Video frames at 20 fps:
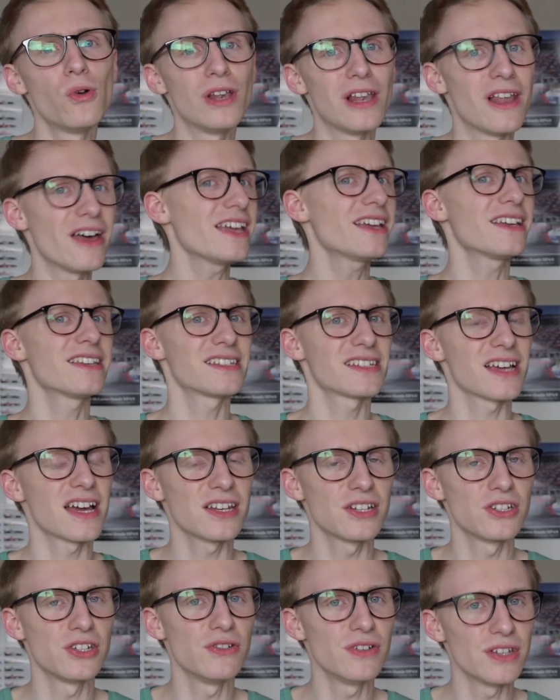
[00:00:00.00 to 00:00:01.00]
like a
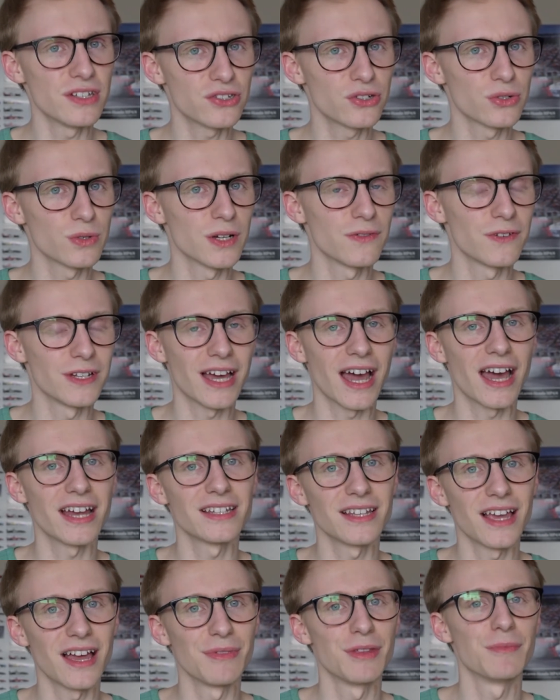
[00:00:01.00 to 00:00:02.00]
standard unit story if we'd had
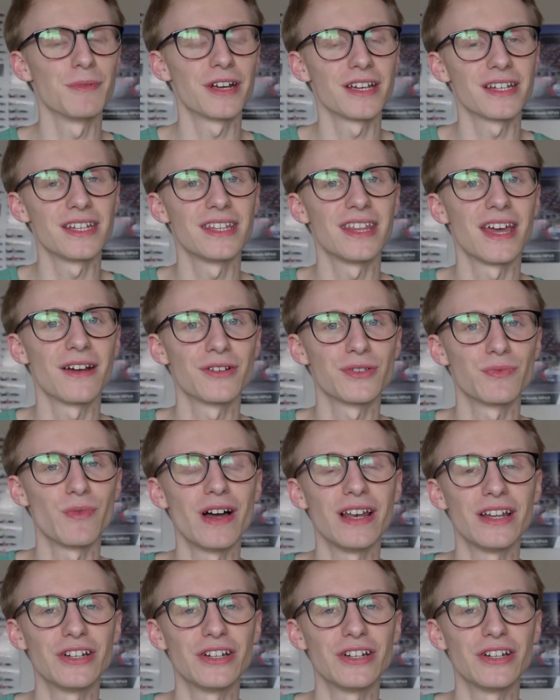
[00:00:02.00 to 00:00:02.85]
the Brigadier there as well.